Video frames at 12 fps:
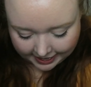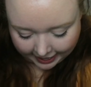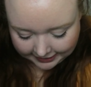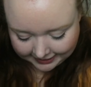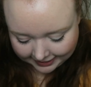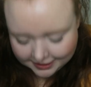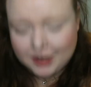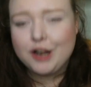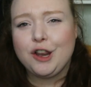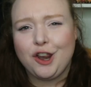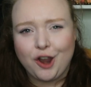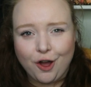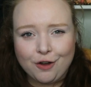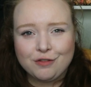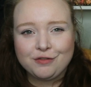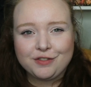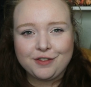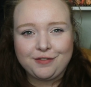kind of
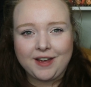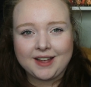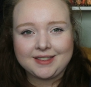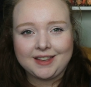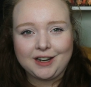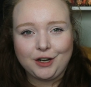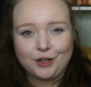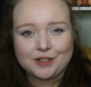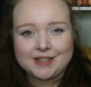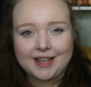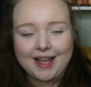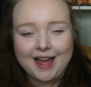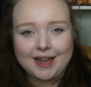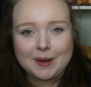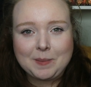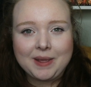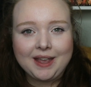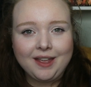love the fact that it looks like
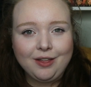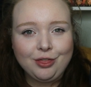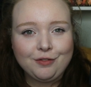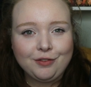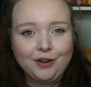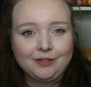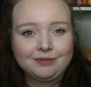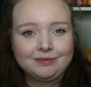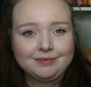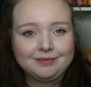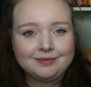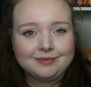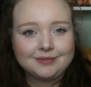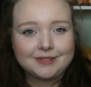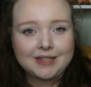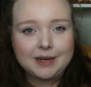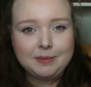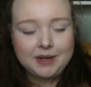anime on the front.
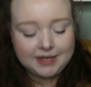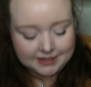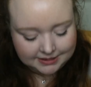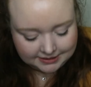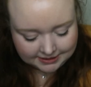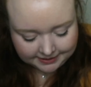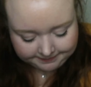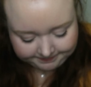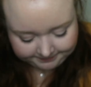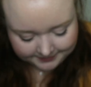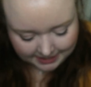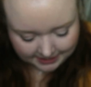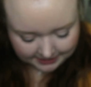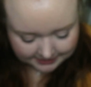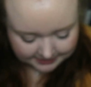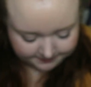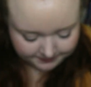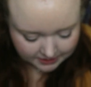Anybody else like that? I
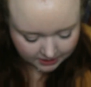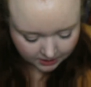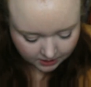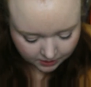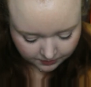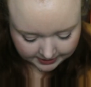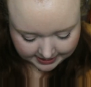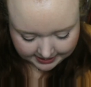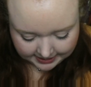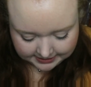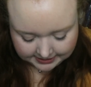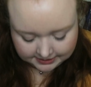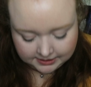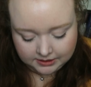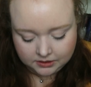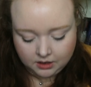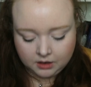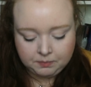like that. Okay, and then the
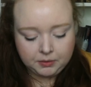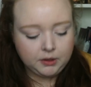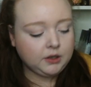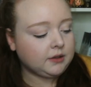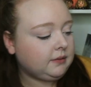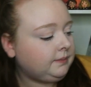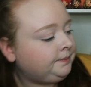third book